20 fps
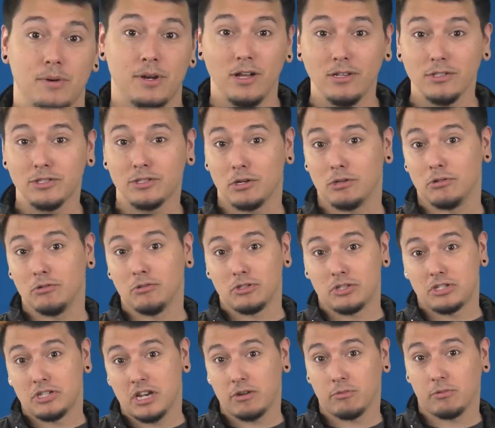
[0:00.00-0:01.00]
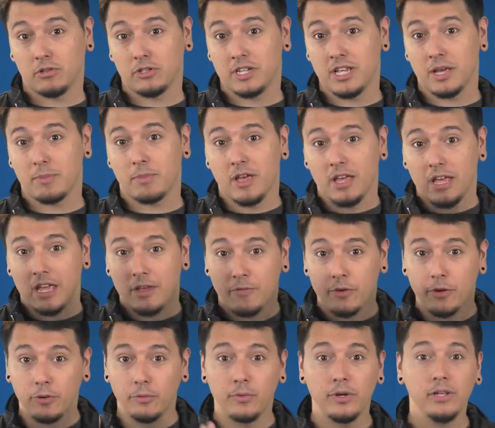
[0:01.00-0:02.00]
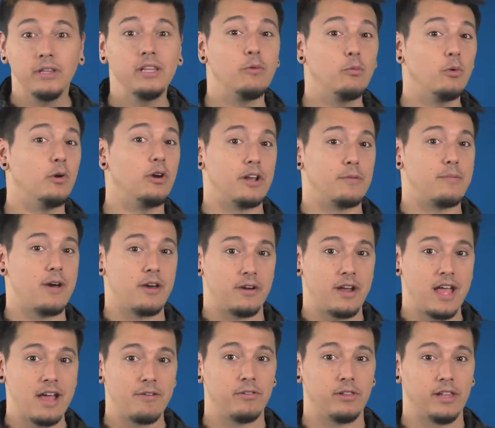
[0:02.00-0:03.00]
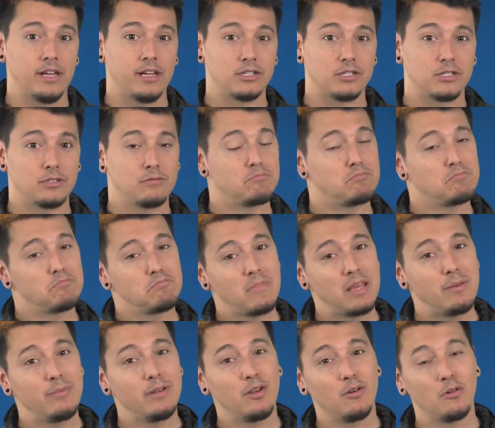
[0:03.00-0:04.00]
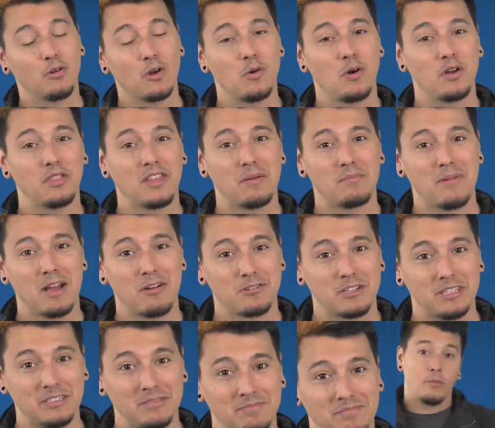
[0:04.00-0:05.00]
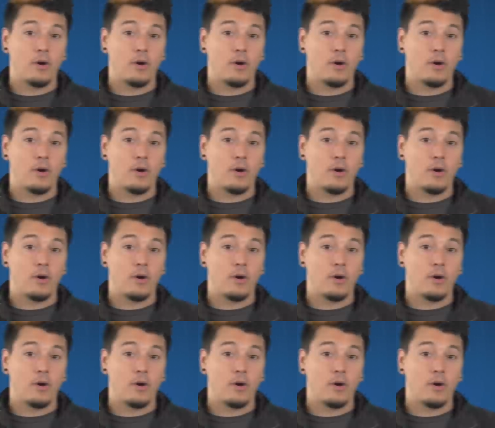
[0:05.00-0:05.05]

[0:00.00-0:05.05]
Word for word: But also, general tip, if you're really worried about an avalanche, maybe don't go on that mountain.